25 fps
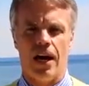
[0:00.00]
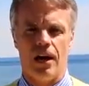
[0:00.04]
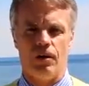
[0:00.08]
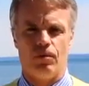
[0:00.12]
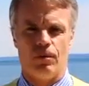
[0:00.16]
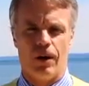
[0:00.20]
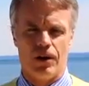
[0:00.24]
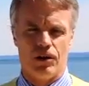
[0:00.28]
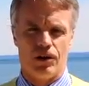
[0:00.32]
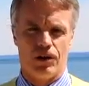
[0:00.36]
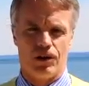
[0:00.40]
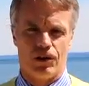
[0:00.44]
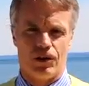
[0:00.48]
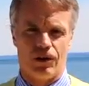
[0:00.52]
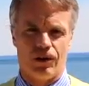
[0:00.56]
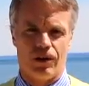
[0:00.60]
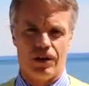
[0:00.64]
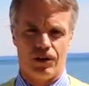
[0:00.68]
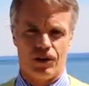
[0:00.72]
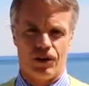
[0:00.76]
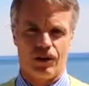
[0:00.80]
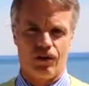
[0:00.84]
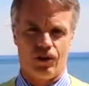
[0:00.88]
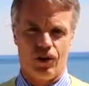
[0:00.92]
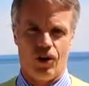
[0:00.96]
and register
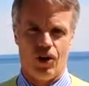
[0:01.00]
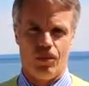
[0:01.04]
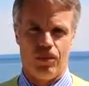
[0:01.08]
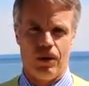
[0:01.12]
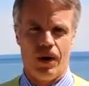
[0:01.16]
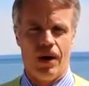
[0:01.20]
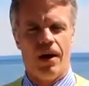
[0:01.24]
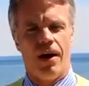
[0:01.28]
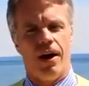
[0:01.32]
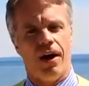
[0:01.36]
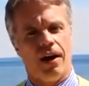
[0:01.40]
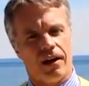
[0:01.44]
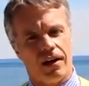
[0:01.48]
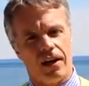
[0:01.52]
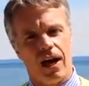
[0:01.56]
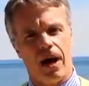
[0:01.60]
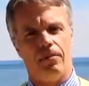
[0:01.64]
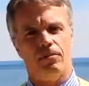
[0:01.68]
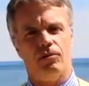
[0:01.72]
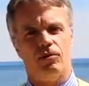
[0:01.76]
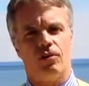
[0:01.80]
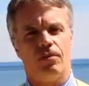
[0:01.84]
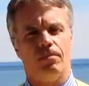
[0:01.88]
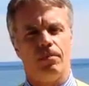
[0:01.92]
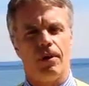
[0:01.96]
as a group and
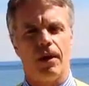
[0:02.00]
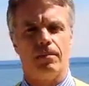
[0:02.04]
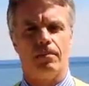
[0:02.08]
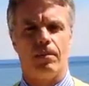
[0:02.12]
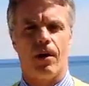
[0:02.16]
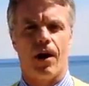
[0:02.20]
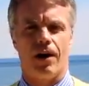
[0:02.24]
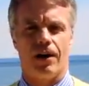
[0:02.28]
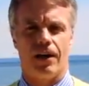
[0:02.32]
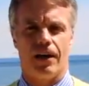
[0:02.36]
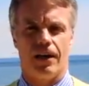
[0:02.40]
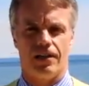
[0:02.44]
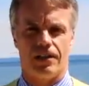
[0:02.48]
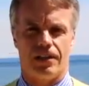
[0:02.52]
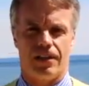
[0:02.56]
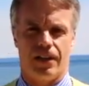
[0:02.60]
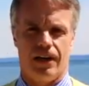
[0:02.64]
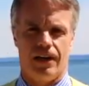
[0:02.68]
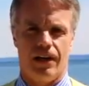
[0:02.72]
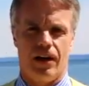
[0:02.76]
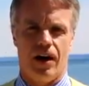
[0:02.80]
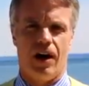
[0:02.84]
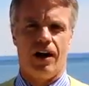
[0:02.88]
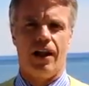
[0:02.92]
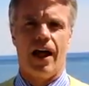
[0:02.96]
come to a big party at
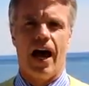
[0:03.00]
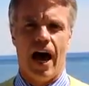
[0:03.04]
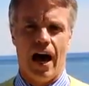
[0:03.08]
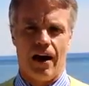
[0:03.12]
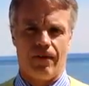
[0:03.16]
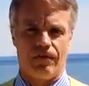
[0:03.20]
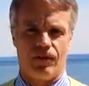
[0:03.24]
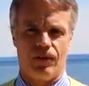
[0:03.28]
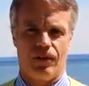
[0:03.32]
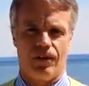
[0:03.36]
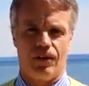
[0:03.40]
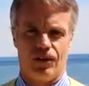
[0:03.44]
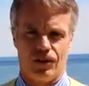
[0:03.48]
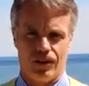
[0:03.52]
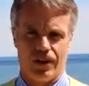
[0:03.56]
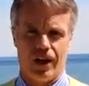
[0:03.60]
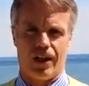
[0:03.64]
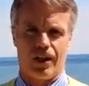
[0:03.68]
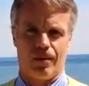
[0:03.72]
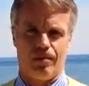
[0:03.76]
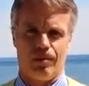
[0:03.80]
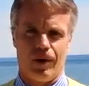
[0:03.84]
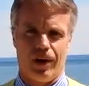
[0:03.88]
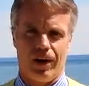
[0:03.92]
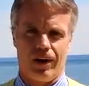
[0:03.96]
City Hall after to
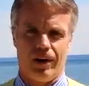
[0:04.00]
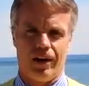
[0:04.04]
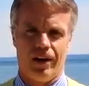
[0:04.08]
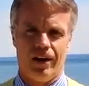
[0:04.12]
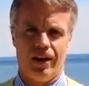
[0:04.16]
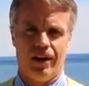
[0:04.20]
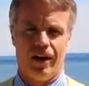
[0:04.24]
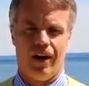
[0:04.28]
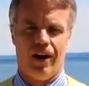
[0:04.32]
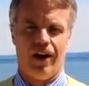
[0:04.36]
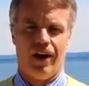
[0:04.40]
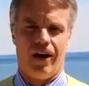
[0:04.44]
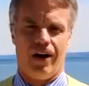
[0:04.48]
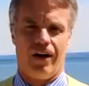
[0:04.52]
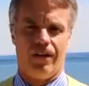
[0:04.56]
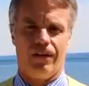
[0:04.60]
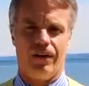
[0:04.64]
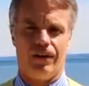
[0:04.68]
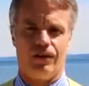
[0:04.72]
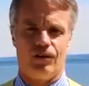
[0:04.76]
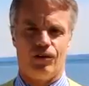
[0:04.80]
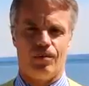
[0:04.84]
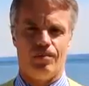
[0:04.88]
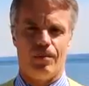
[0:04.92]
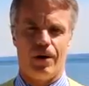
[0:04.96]
celebrate all
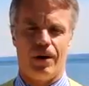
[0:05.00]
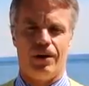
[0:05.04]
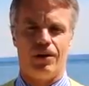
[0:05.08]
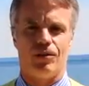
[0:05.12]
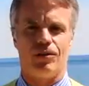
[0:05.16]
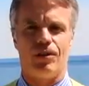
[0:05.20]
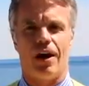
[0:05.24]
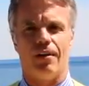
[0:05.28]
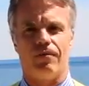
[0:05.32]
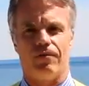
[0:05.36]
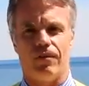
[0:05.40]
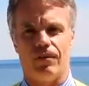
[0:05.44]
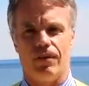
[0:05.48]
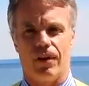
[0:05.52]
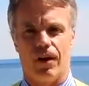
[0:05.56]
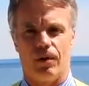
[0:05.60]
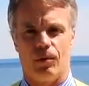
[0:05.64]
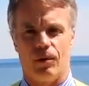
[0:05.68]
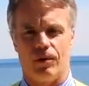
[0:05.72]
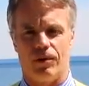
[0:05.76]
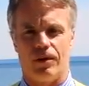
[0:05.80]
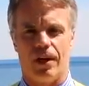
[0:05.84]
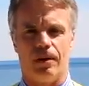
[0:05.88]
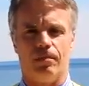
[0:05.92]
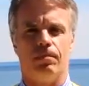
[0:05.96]
the tremendous effort that
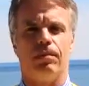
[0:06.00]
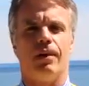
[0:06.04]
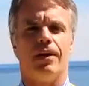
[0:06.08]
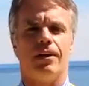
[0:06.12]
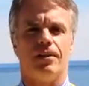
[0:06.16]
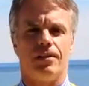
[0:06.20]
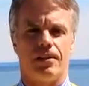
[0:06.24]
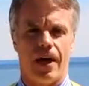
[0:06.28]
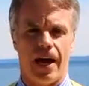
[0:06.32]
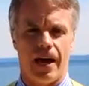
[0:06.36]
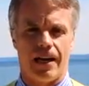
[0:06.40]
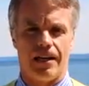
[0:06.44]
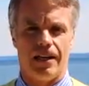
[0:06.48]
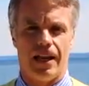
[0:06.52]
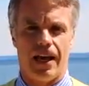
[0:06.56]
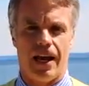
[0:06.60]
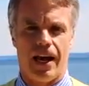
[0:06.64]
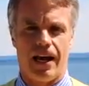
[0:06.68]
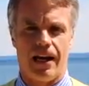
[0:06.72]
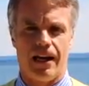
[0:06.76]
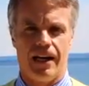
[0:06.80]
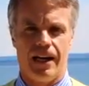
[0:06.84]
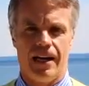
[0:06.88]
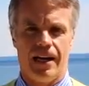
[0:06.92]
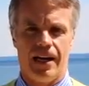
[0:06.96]
will take place that
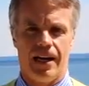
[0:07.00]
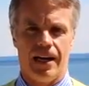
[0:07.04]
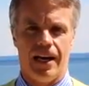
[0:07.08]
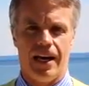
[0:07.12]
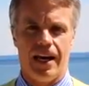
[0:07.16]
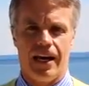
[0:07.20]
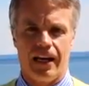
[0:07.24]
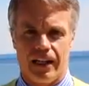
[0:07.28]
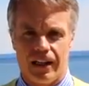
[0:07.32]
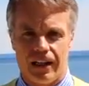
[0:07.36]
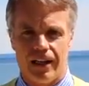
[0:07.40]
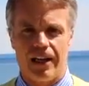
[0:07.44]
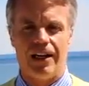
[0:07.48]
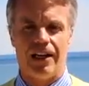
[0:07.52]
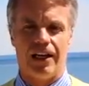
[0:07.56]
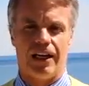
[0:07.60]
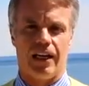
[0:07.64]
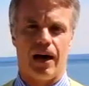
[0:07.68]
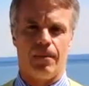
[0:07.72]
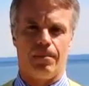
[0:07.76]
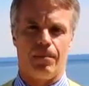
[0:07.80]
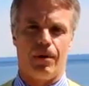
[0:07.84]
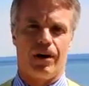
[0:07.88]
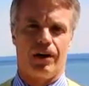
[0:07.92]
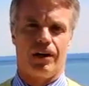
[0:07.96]
day in cleaning
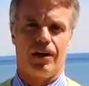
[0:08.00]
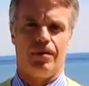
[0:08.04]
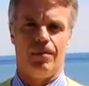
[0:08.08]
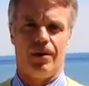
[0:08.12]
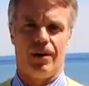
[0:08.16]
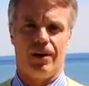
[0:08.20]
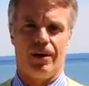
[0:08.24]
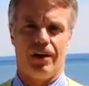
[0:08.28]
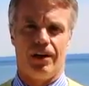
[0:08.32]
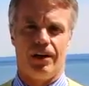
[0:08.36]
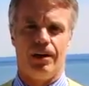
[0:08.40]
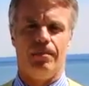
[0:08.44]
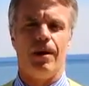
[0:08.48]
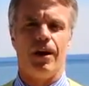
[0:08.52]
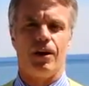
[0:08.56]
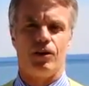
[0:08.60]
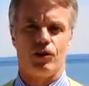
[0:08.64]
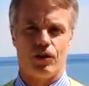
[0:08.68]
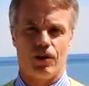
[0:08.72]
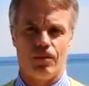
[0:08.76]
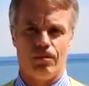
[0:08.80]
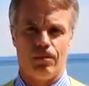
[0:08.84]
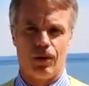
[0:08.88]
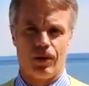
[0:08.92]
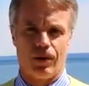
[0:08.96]
up our community to make
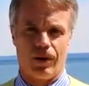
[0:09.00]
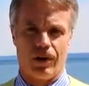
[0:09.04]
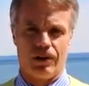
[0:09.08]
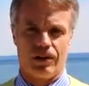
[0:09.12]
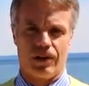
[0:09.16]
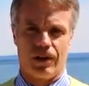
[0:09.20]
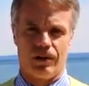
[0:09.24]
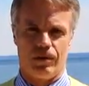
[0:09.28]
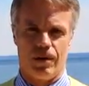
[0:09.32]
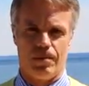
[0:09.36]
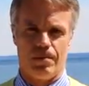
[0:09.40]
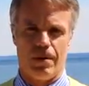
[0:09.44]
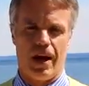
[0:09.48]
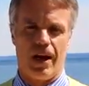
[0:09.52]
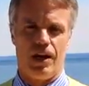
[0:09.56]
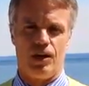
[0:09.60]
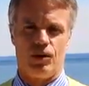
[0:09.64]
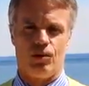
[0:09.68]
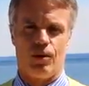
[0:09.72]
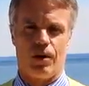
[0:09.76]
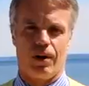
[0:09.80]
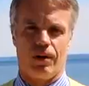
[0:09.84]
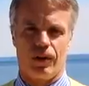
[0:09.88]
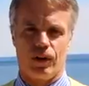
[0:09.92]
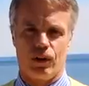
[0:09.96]
sure Burlington remains
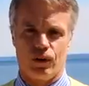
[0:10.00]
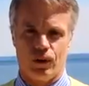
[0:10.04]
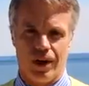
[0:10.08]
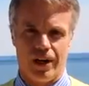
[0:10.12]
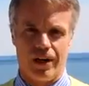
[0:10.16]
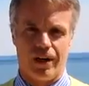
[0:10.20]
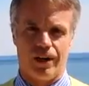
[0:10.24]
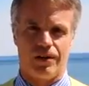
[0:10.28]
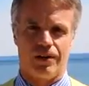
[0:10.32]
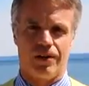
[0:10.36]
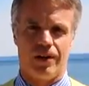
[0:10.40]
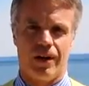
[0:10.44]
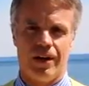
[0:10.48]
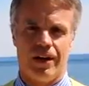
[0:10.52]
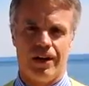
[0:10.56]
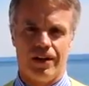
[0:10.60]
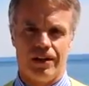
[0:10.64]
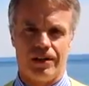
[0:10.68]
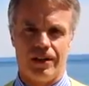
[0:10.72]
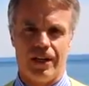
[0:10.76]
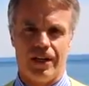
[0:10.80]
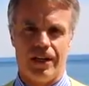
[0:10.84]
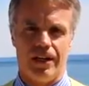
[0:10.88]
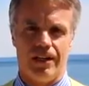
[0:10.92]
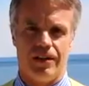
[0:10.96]
one of the greenest
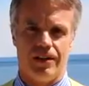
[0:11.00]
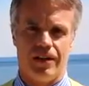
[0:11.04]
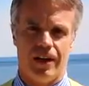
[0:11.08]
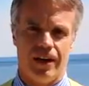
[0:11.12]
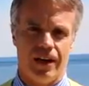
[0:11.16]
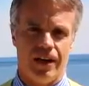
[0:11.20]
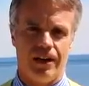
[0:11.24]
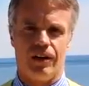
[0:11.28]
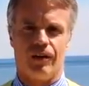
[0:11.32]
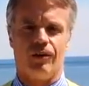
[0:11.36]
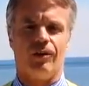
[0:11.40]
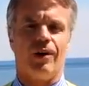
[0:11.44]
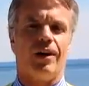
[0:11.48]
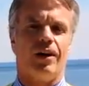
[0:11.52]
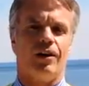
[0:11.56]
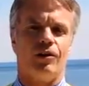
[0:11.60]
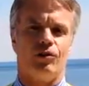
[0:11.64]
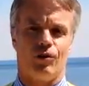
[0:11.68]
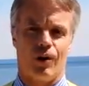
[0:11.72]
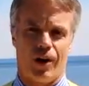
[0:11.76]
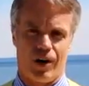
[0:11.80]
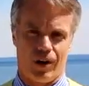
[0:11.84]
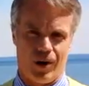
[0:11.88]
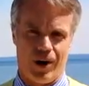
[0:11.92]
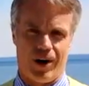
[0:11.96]
cities in the greater
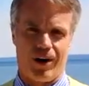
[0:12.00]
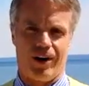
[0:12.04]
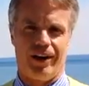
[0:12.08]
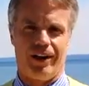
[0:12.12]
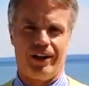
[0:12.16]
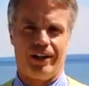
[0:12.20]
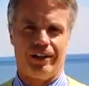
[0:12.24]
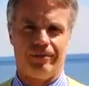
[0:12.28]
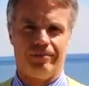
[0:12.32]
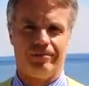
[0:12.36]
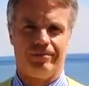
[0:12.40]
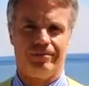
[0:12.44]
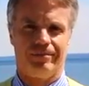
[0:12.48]
Toronto area.